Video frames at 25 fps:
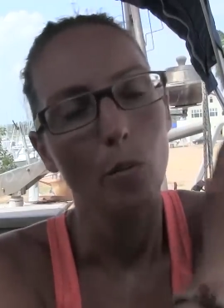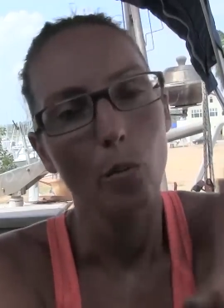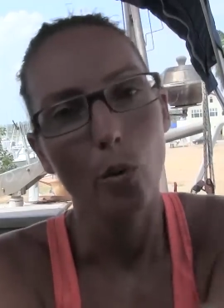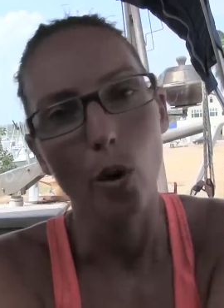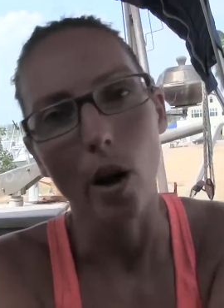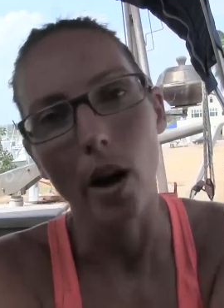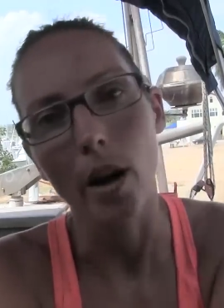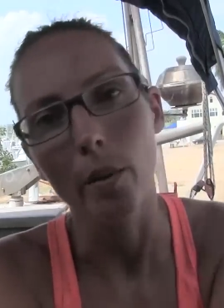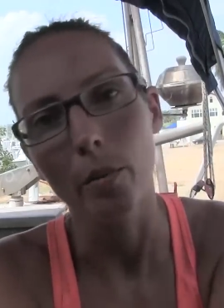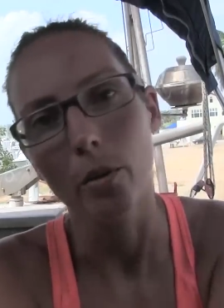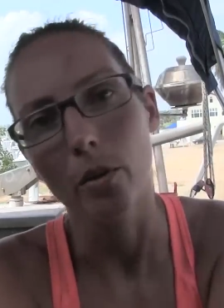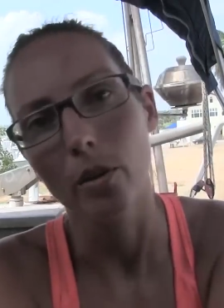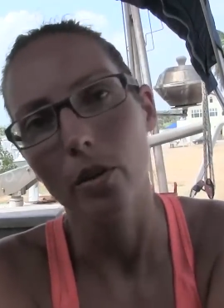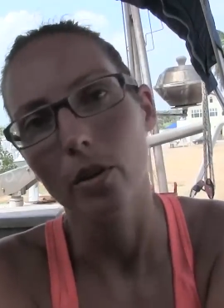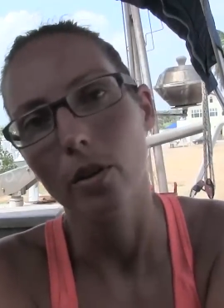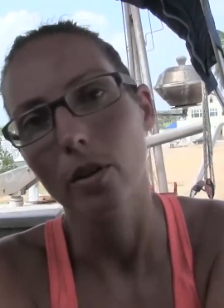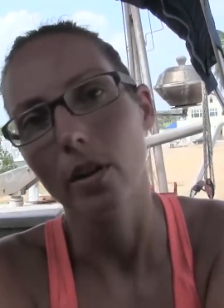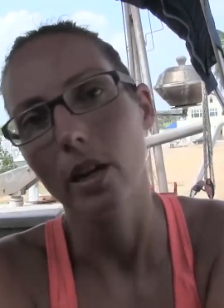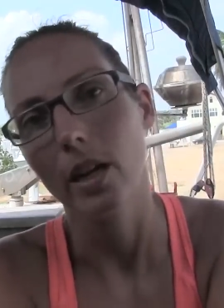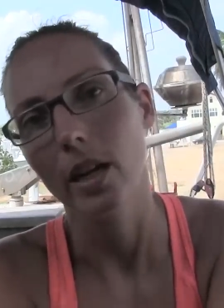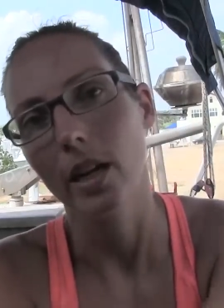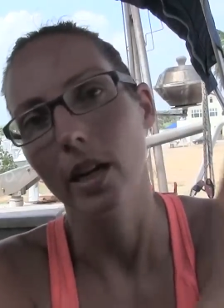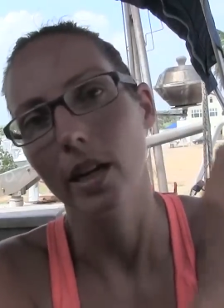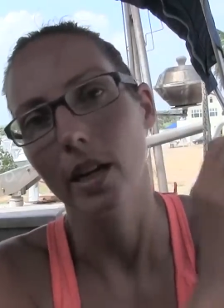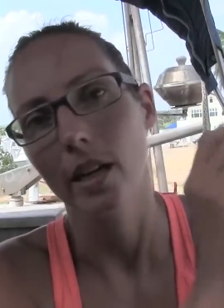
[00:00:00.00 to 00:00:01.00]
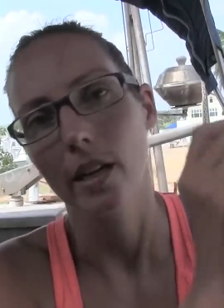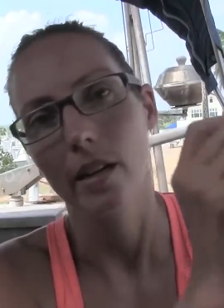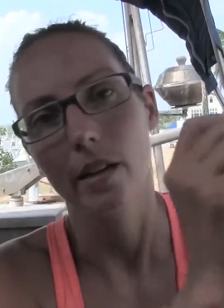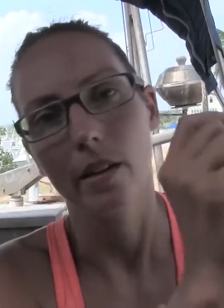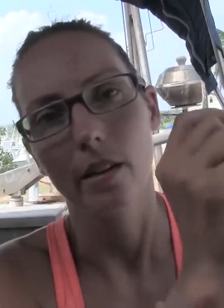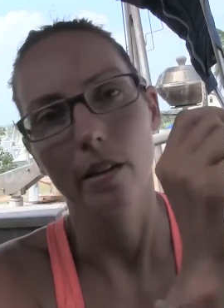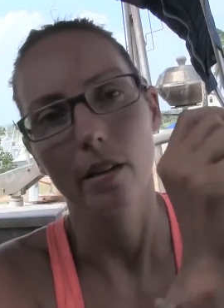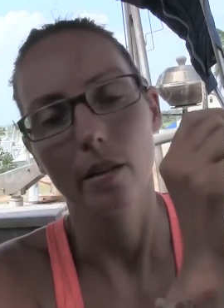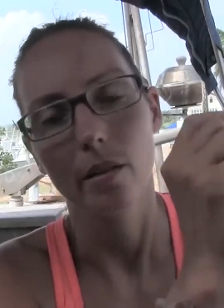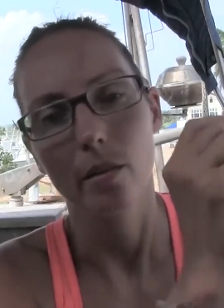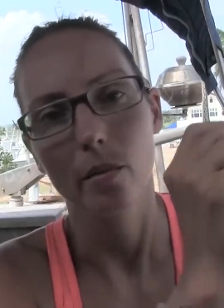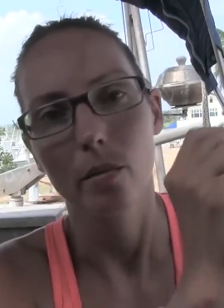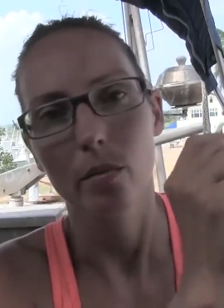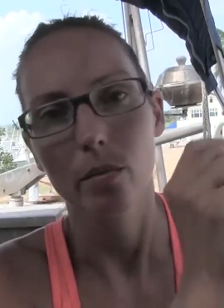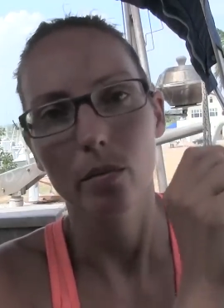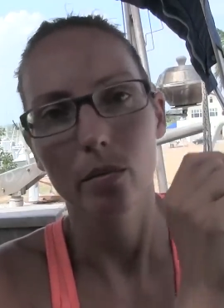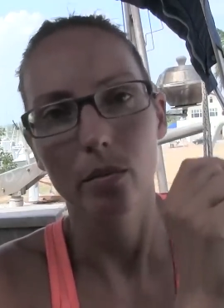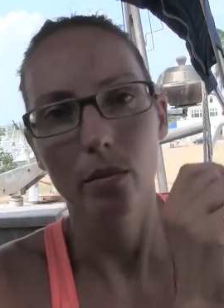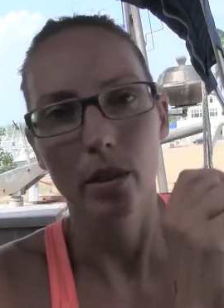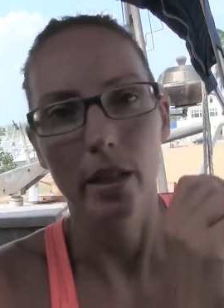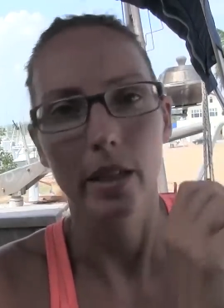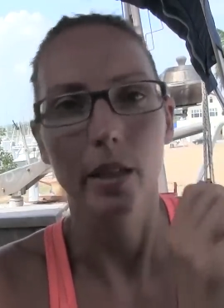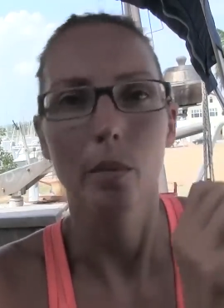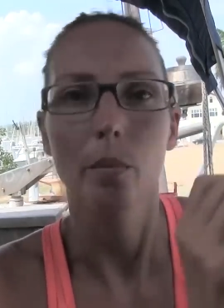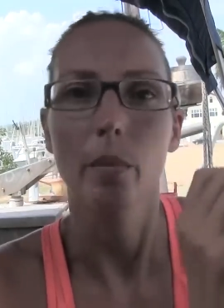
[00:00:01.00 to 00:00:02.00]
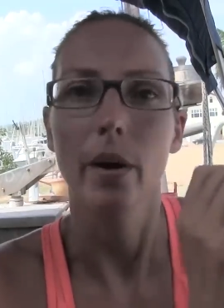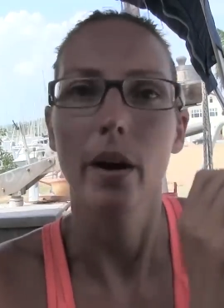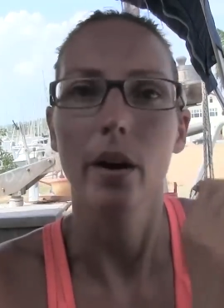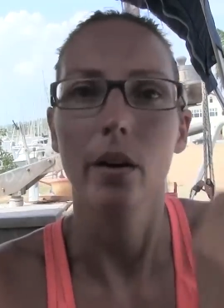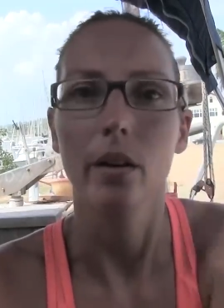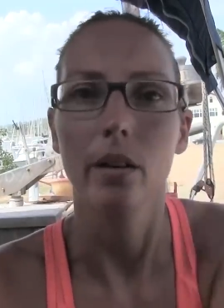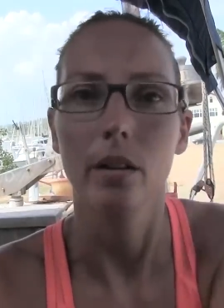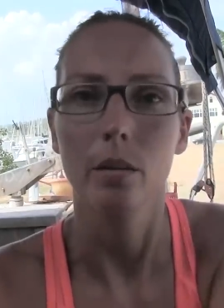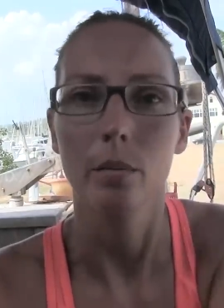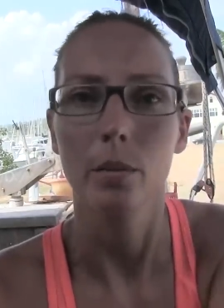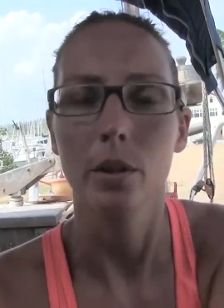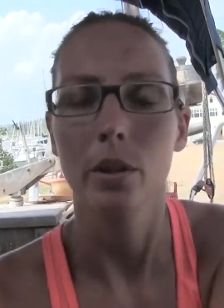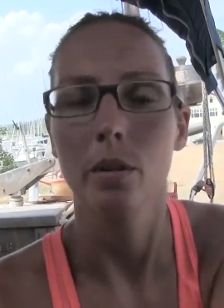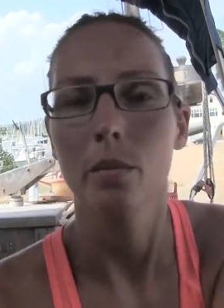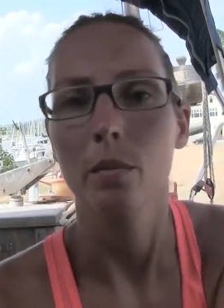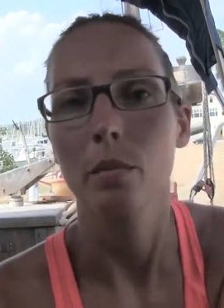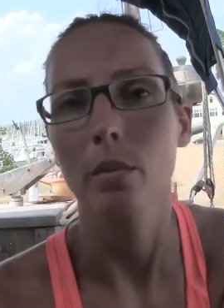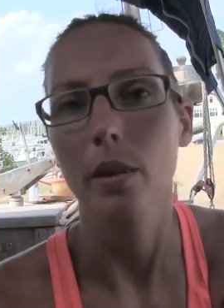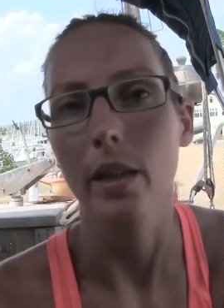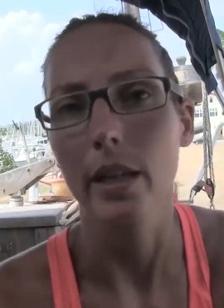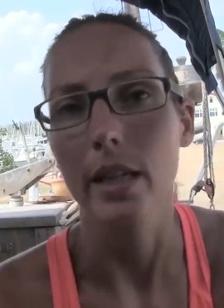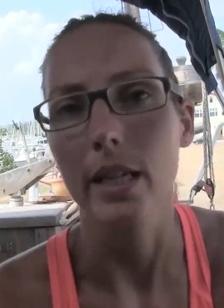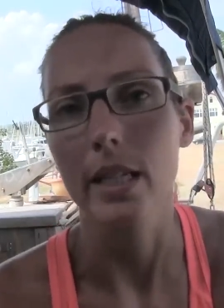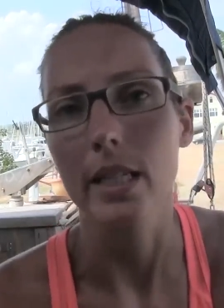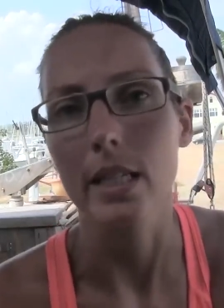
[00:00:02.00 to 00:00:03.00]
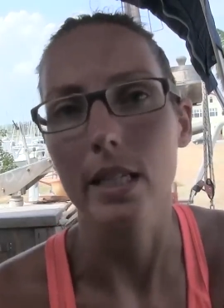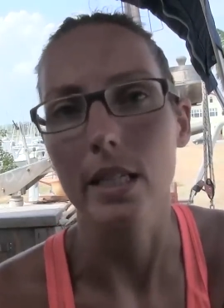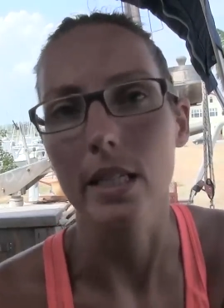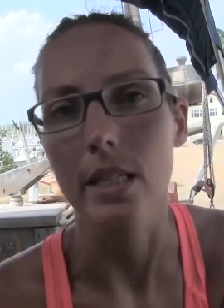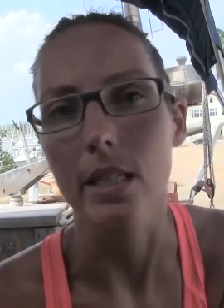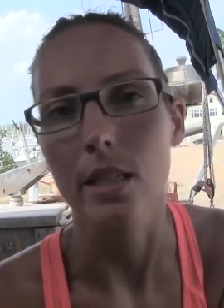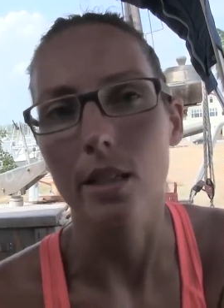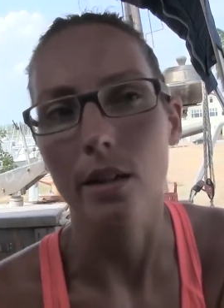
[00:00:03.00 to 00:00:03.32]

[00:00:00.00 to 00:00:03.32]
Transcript: primer and like bare aluminum places.